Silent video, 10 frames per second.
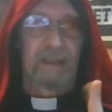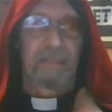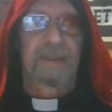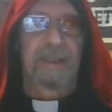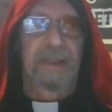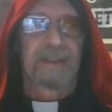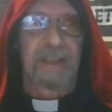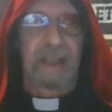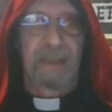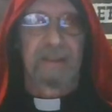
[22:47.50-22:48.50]
let me say this
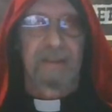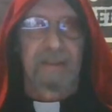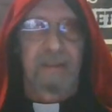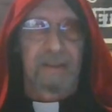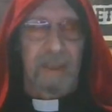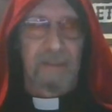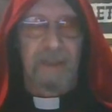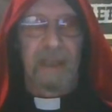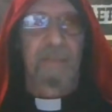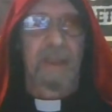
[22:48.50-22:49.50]
again. I've
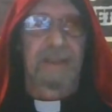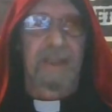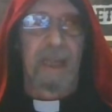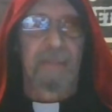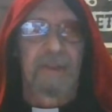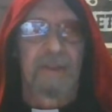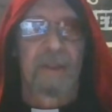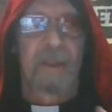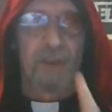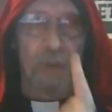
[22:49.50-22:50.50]
said it many times.
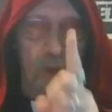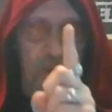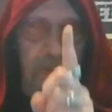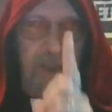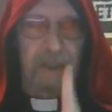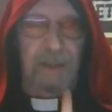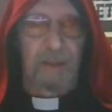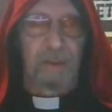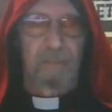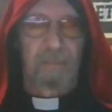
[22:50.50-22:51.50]
George
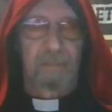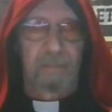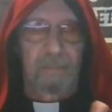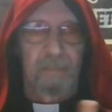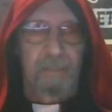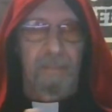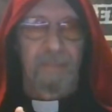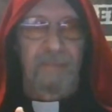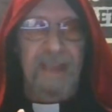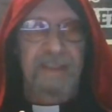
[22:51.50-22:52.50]
Pickengill.
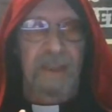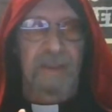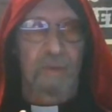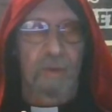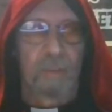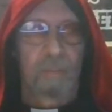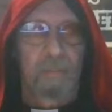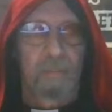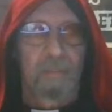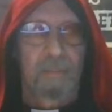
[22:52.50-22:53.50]
Fact check Drew.
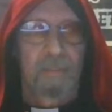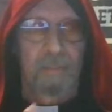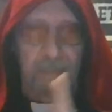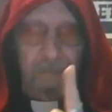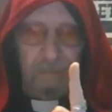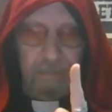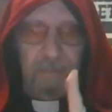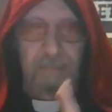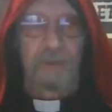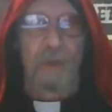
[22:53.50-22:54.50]

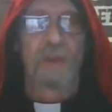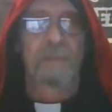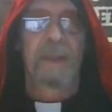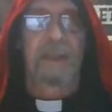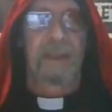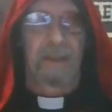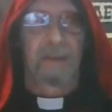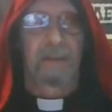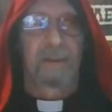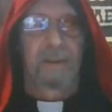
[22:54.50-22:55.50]
George Pickengill